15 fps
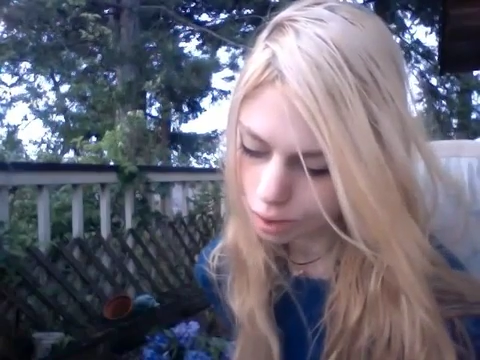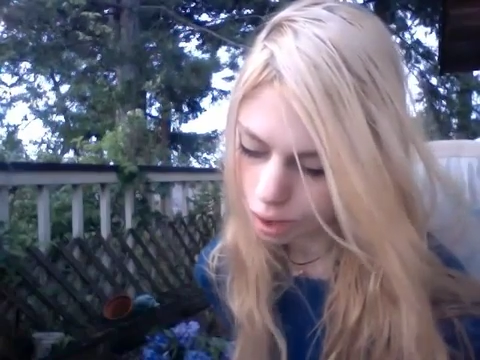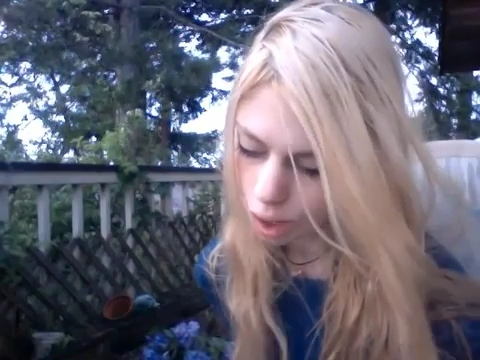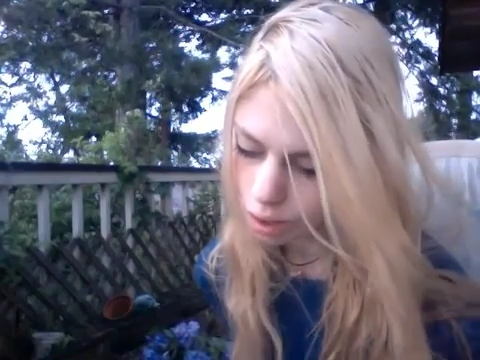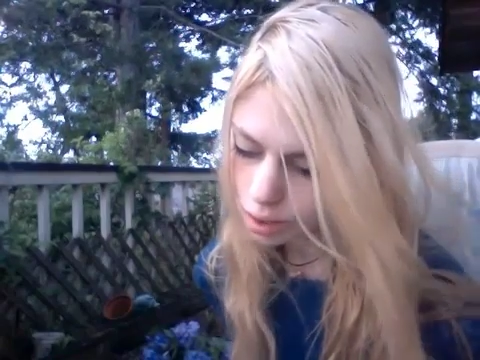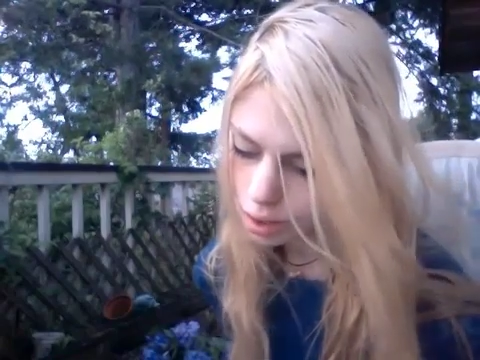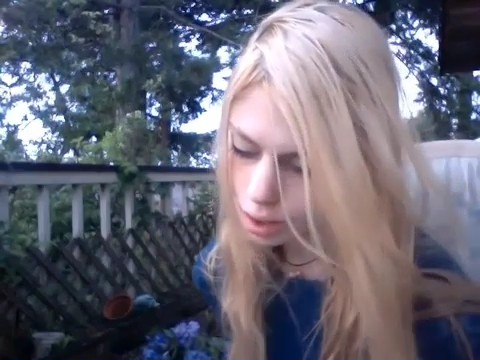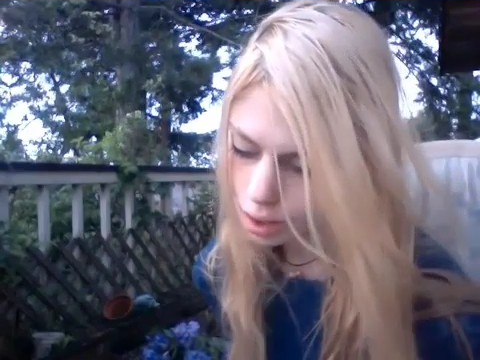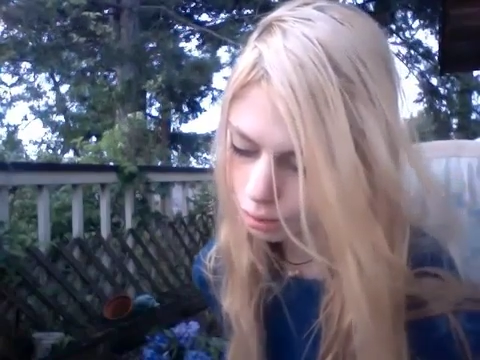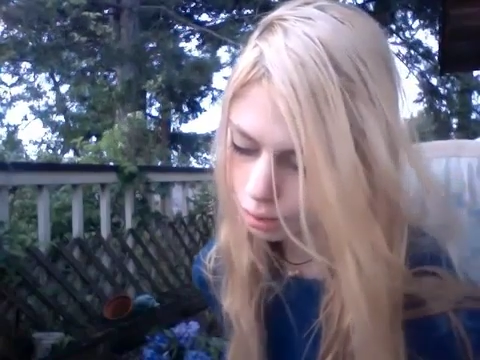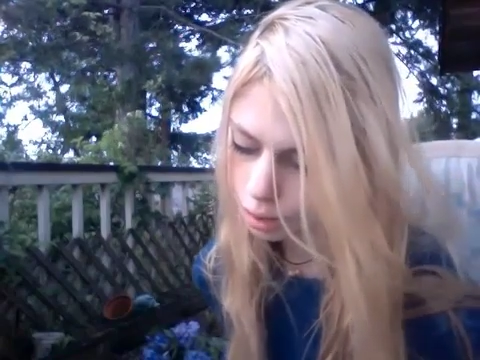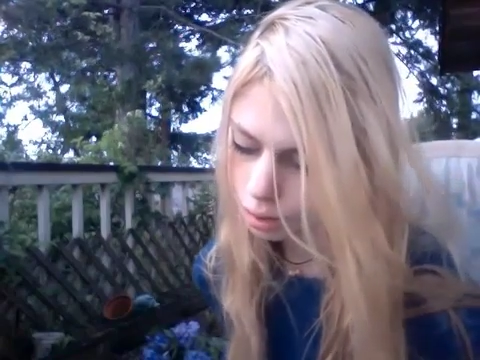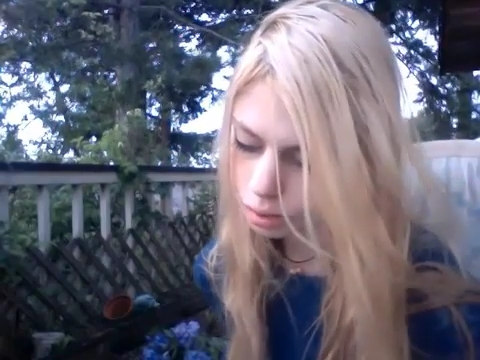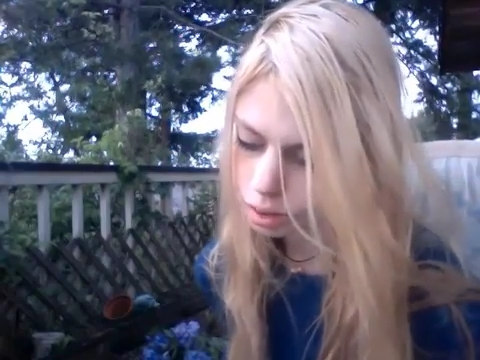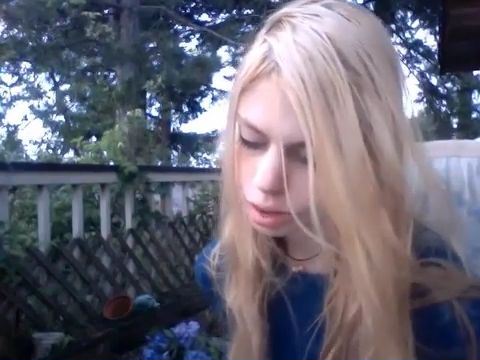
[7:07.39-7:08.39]
I'd say
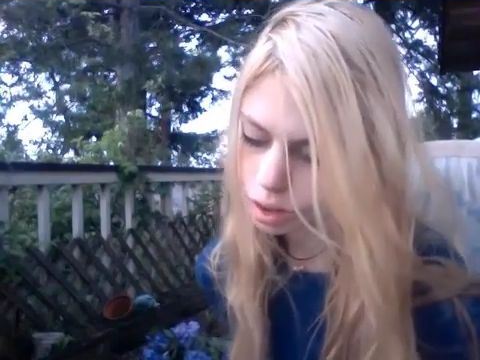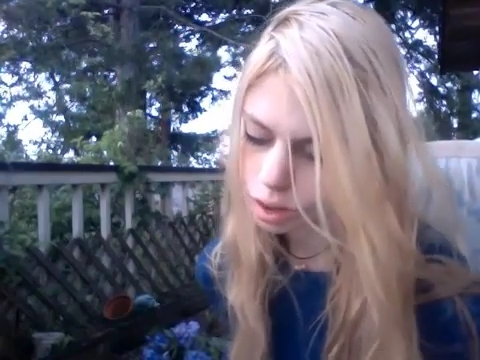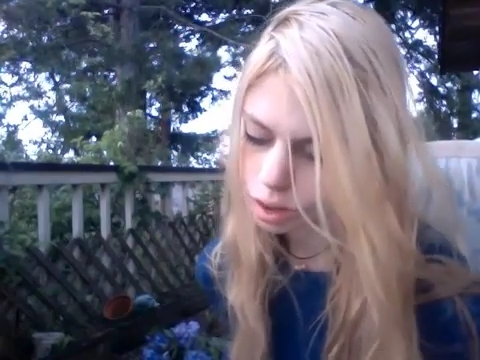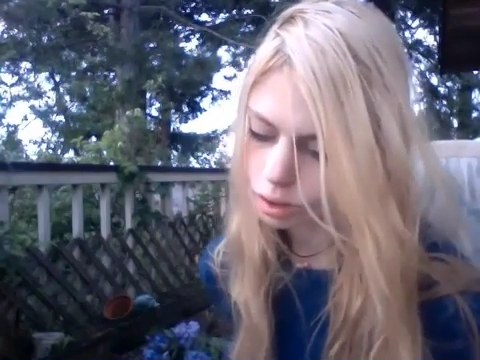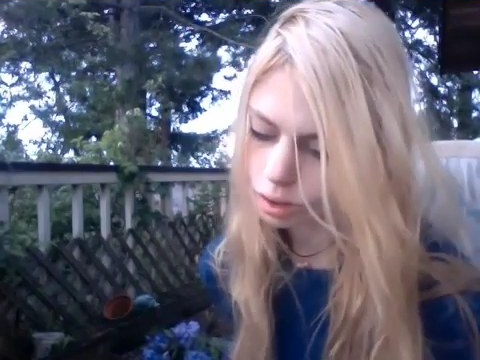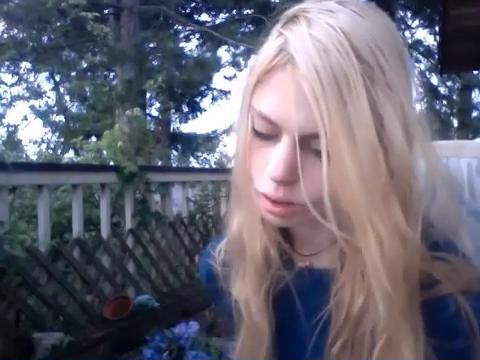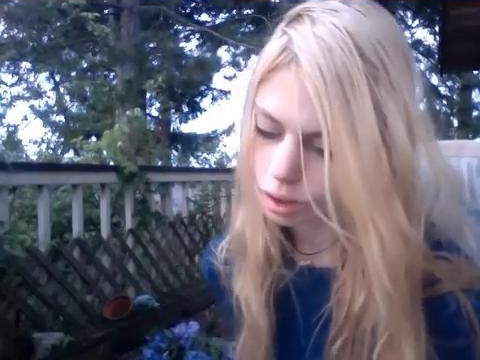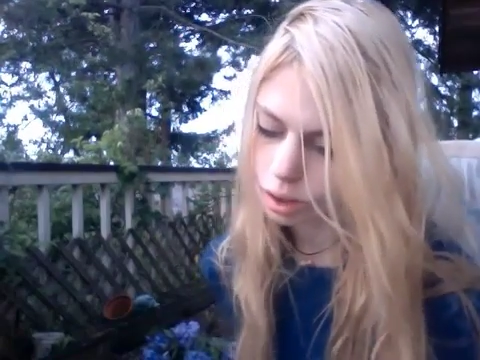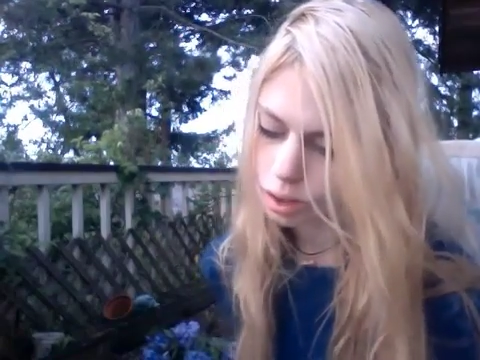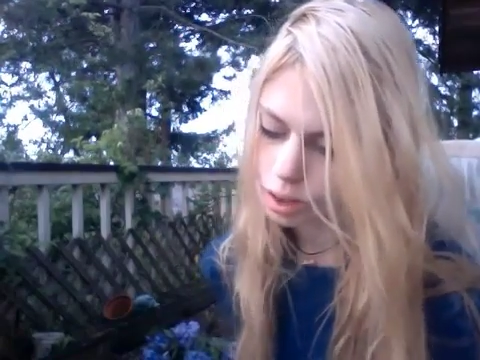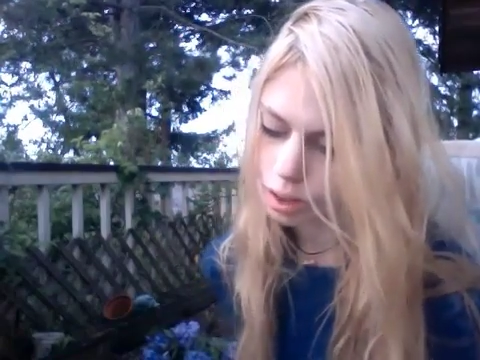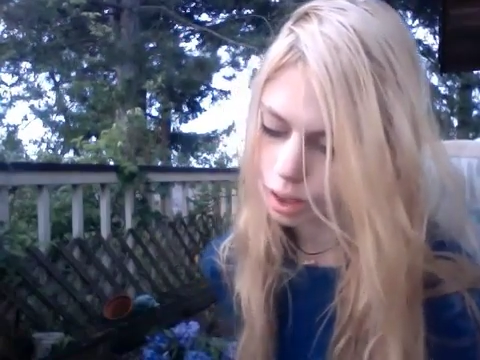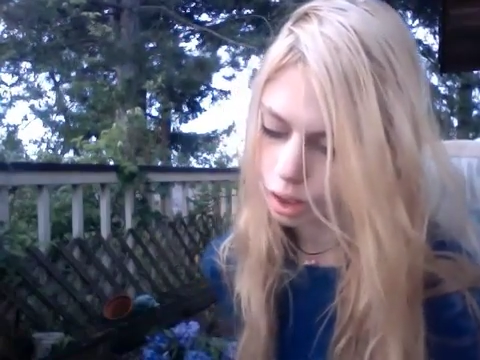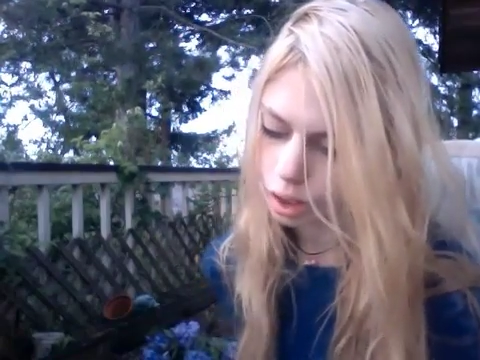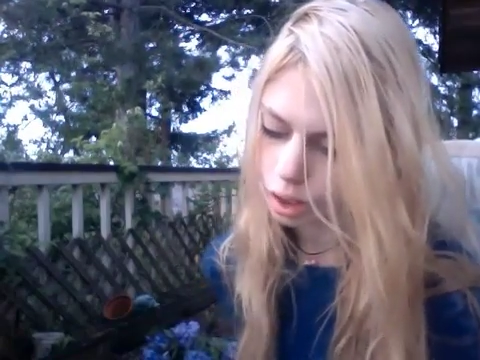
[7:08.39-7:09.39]
about 2 or 3 years
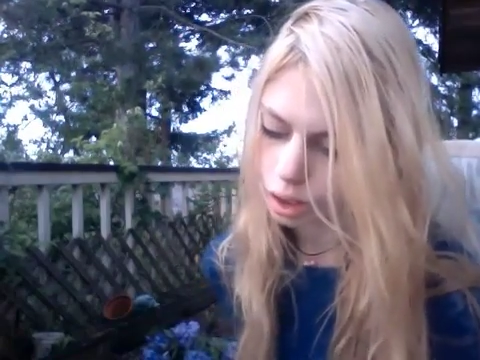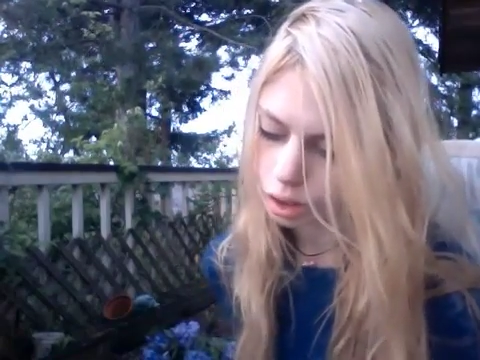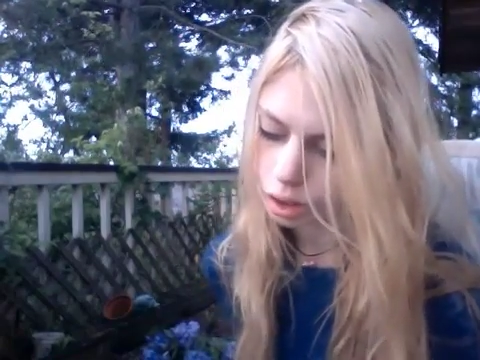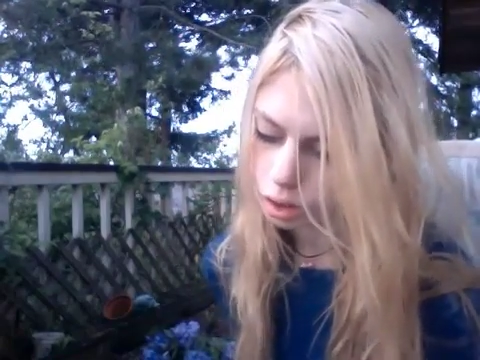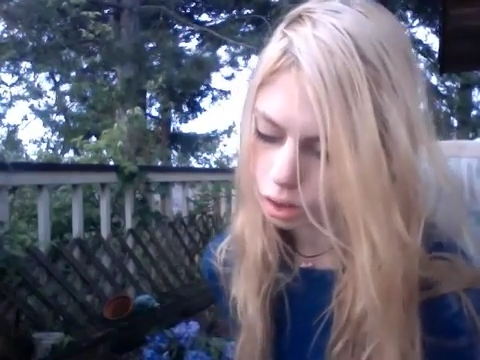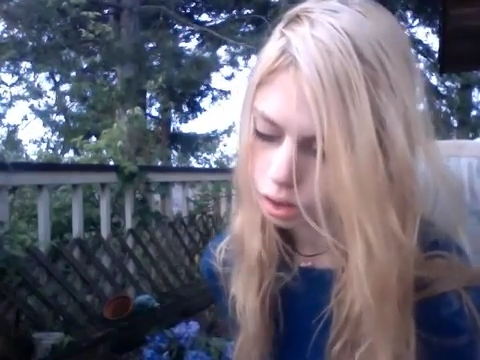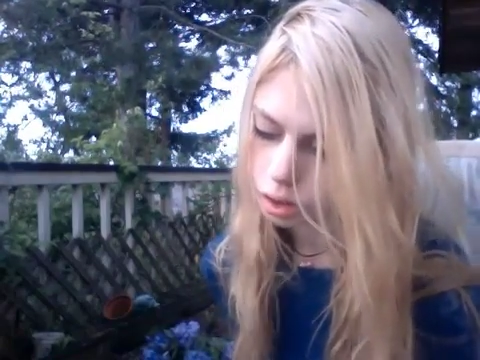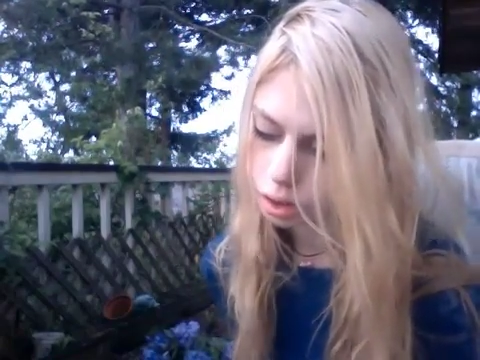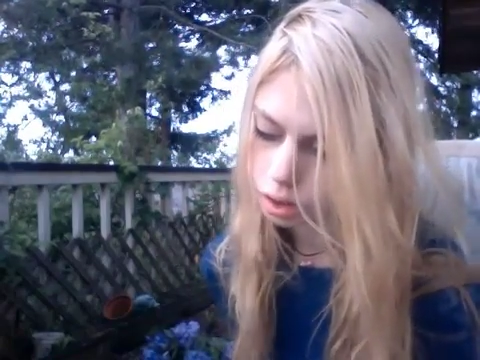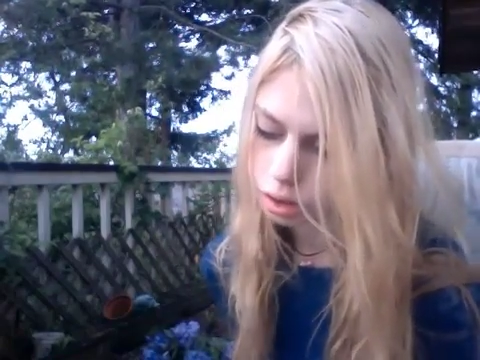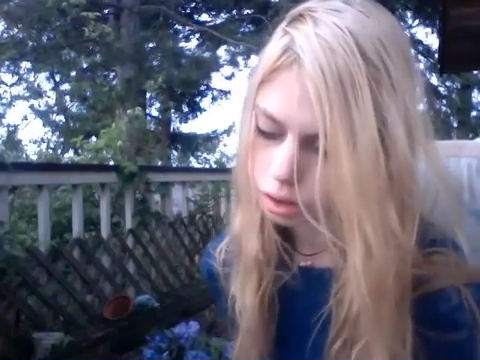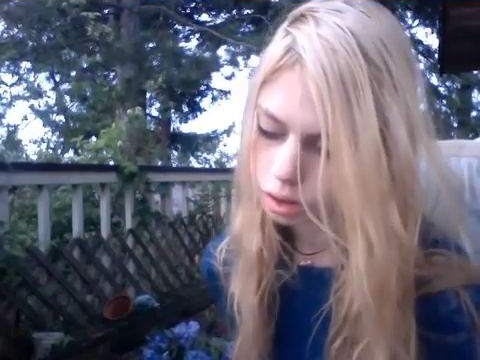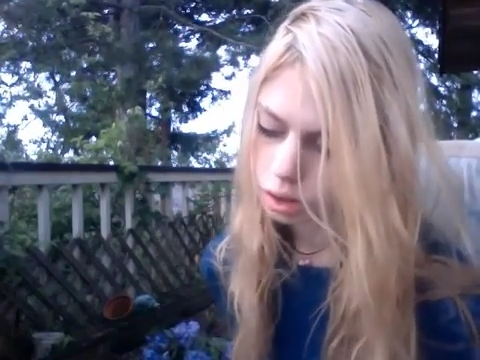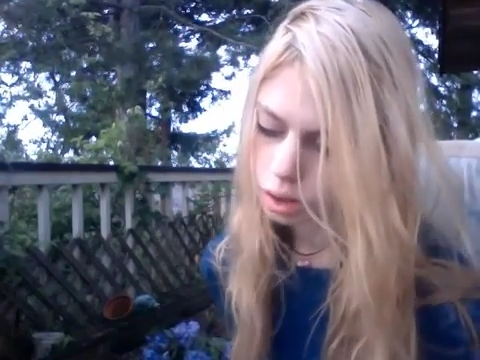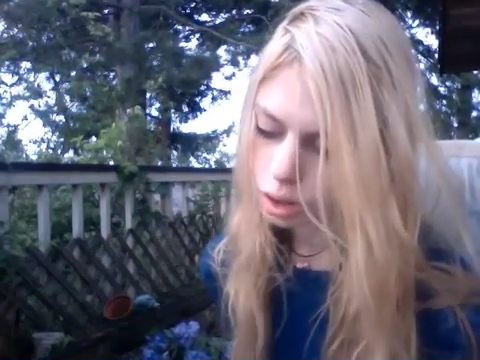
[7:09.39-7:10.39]
later.
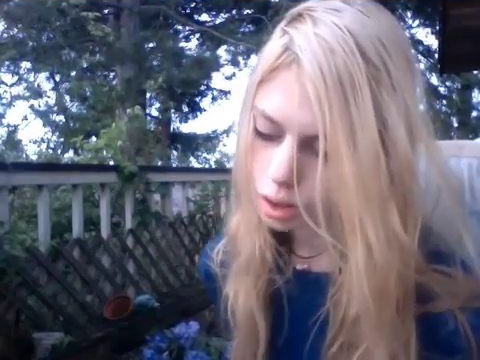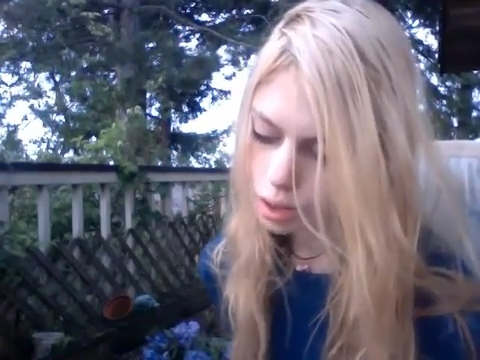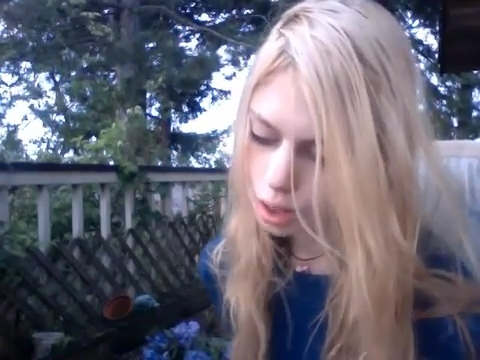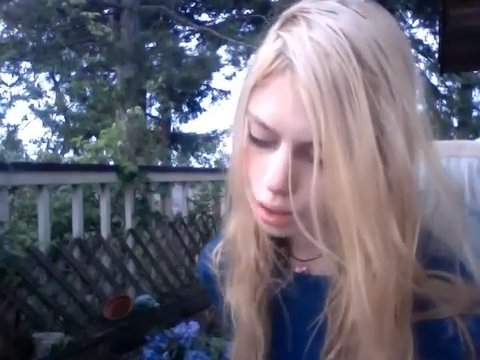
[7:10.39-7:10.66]
Because